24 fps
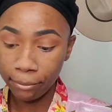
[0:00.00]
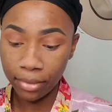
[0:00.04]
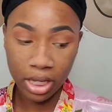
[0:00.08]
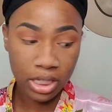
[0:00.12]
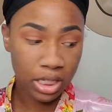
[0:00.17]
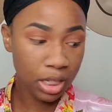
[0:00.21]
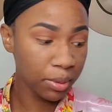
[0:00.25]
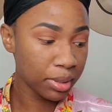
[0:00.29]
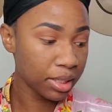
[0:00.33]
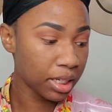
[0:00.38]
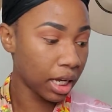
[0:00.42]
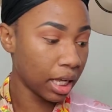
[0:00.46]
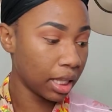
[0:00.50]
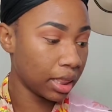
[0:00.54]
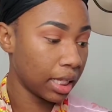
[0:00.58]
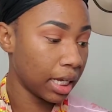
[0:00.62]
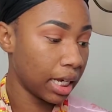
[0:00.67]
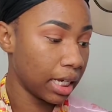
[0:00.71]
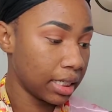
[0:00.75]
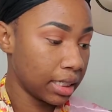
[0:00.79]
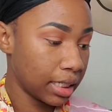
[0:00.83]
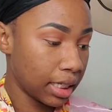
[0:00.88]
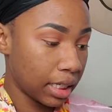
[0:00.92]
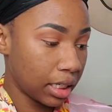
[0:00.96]
So we got
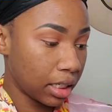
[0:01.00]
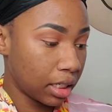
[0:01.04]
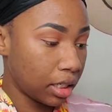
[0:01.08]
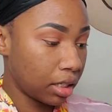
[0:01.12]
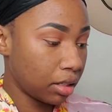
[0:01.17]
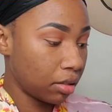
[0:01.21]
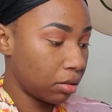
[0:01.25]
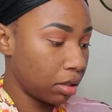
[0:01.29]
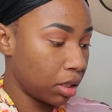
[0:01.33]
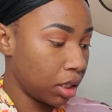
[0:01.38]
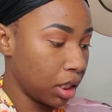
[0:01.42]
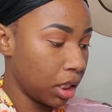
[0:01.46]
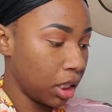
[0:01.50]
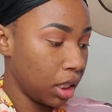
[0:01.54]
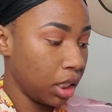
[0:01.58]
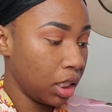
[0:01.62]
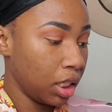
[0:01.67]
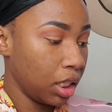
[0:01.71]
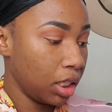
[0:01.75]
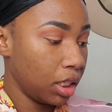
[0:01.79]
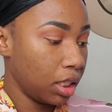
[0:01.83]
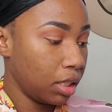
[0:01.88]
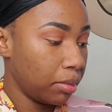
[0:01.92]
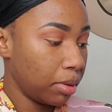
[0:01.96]
that down.
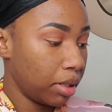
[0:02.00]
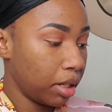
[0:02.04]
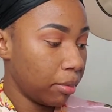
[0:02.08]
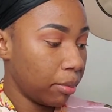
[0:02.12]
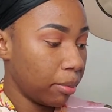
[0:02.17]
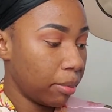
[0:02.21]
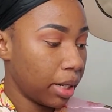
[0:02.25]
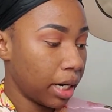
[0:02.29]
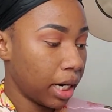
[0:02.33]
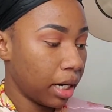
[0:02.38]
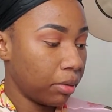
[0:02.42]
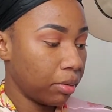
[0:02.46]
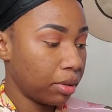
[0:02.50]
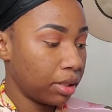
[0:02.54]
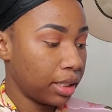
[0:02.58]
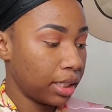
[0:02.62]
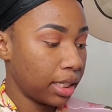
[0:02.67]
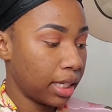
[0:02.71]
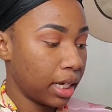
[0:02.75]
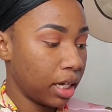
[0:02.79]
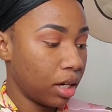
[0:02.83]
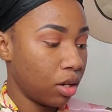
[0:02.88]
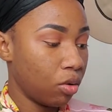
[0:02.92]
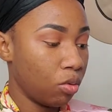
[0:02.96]
Then we go back with
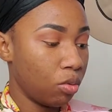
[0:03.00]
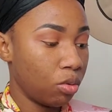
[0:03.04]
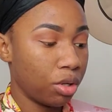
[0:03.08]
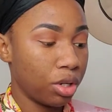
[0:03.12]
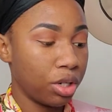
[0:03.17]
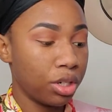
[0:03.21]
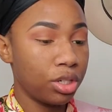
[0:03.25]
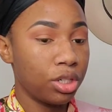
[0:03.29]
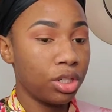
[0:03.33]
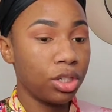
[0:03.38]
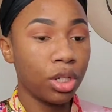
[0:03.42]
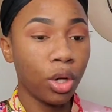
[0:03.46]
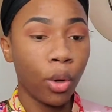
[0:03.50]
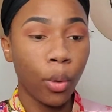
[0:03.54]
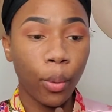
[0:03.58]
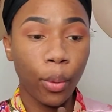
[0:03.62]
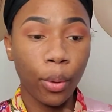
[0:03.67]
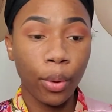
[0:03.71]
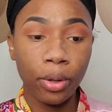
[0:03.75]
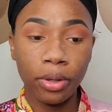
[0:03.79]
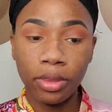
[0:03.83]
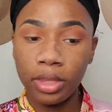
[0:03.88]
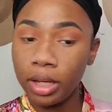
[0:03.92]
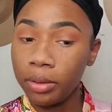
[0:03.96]
that orange
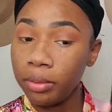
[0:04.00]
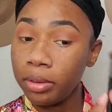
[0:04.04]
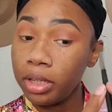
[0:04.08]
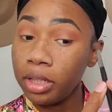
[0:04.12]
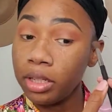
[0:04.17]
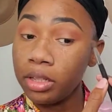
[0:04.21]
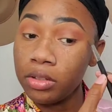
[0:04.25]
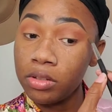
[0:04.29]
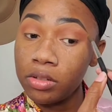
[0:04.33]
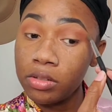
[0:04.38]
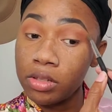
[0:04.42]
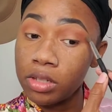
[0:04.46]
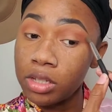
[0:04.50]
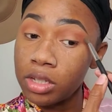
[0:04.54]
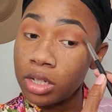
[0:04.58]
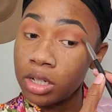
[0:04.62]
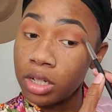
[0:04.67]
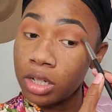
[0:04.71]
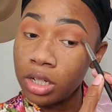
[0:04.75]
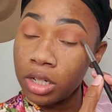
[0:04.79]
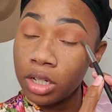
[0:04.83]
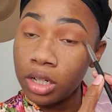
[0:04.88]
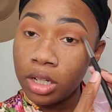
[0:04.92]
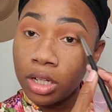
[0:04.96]
that we used
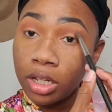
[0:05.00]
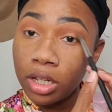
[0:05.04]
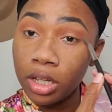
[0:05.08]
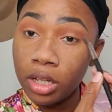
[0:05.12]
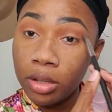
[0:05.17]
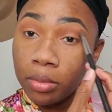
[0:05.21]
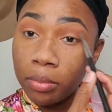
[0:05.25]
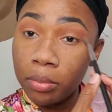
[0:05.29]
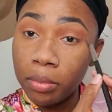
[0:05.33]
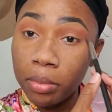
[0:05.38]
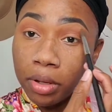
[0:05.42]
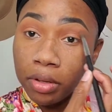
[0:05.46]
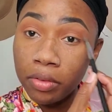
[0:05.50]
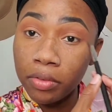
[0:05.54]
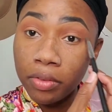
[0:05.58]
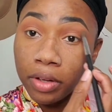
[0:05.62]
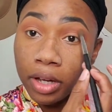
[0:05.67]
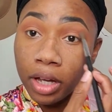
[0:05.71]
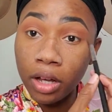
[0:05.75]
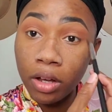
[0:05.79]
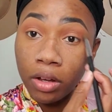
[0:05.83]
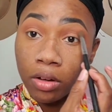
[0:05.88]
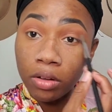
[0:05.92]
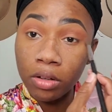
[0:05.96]
and buff
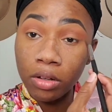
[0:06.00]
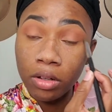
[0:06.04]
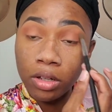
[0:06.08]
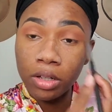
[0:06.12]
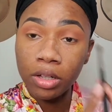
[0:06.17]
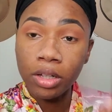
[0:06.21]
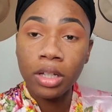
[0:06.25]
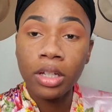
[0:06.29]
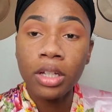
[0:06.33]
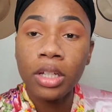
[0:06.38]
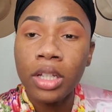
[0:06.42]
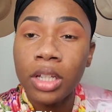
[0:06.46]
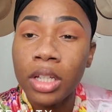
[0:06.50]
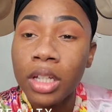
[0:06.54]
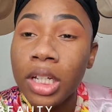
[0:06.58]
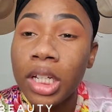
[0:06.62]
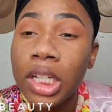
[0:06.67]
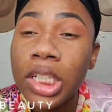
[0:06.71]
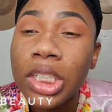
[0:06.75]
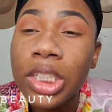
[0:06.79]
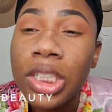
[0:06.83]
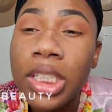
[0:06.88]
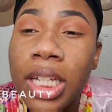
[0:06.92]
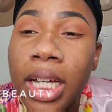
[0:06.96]
out.
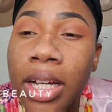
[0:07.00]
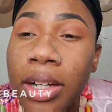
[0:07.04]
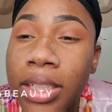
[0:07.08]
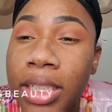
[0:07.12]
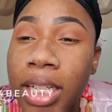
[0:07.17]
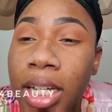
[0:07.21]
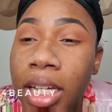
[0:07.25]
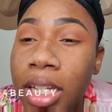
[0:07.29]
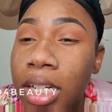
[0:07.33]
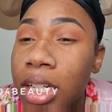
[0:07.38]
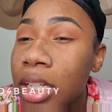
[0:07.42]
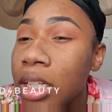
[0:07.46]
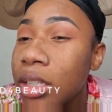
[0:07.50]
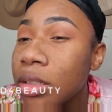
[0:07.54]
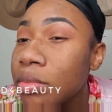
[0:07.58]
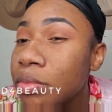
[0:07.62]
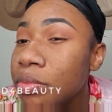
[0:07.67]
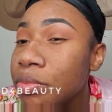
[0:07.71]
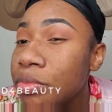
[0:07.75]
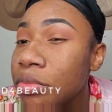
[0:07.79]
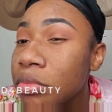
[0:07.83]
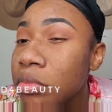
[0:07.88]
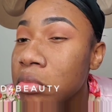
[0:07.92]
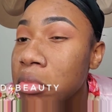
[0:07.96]
Can you see how it's kind of
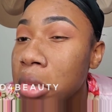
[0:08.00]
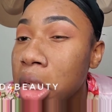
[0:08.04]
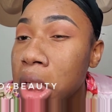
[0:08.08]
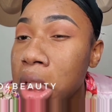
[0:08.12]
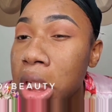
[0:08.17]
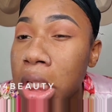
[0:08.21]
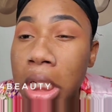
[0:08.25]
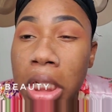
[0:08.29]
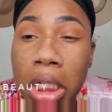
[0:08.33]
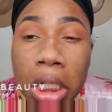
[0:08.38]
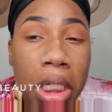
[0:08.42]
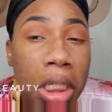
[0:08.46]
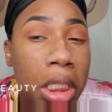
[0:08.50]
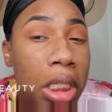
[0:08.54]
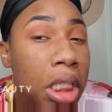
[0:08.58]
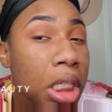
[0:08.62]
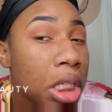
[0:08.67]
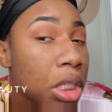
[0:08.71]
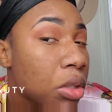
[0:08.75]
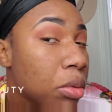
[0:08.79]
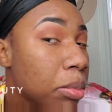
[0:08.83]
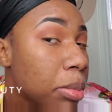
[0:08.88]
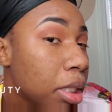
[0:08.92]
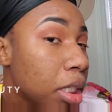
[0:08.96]
muddy, a
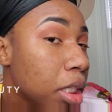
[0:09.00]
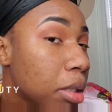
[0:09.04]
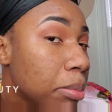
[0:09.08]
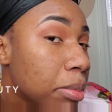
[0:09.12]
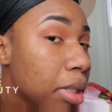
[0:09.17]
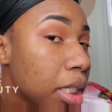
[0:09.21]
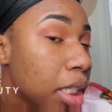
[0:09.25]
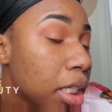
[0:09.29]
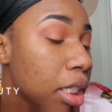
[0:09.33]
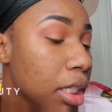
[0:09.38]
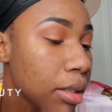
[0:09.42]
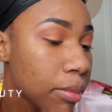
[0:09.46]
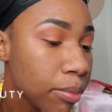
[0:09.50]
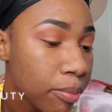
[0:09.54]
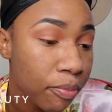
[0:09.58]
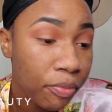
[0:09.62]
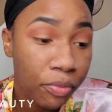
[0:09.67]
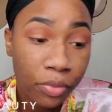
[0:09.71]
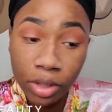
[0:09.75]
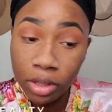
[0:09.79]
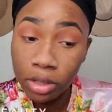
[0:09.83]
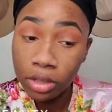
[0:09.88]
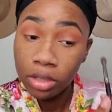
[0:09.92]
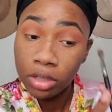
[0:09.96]
little bit muddy?
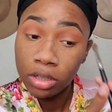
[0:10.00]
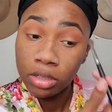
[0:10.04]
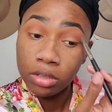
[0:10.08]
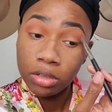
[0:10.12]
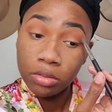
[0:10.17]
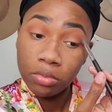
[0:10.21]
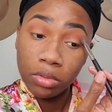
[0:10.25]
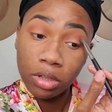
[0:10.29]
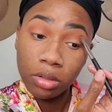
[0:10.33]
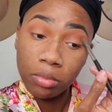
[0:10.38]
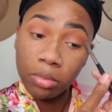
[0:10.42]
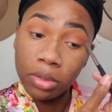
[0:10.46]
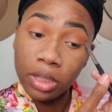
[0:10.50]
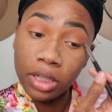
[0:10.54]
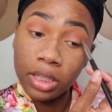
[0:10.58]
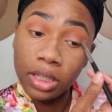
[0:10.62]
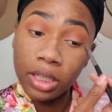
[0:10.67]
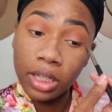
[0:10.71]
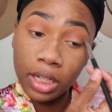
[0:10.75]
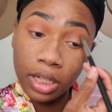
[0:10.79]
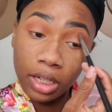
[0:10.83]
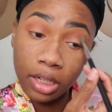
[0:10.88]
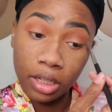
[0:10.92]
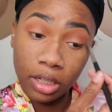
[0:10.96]
Just want to blend
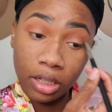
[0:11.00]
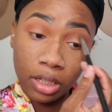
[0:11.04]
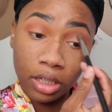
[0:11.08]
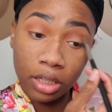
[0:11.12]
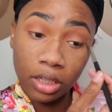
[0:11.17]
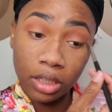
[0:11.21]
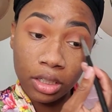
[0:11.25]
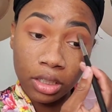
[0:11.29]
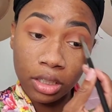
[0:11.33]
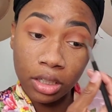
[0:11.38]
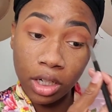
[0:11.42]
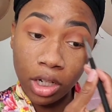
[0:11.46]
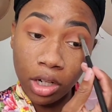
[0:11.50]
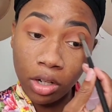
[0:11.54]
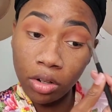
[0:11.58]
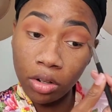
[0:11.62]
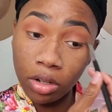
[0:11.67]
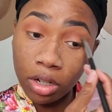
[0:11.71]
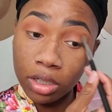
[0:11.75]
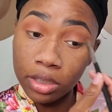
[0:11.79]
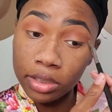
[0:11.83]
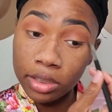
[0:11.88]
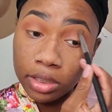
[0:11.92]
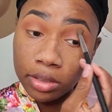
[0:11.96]
that. So go
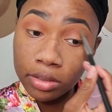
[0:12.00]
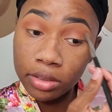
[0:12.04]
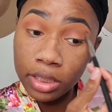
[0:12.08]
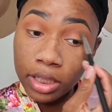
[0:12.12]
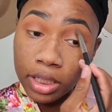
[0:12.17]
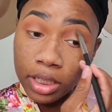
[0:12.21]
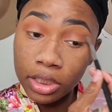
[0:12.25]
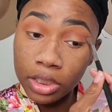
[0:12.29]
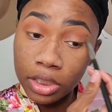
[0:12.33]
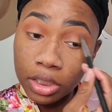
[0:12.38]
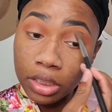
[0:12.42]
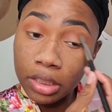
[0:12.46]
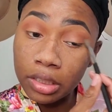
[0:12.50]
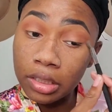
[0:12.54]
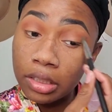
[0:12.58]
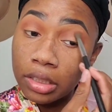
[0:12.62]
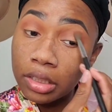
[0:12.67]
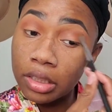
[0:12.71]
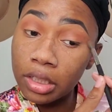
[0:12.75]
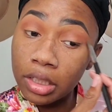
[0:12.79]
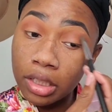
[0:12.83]
across those edges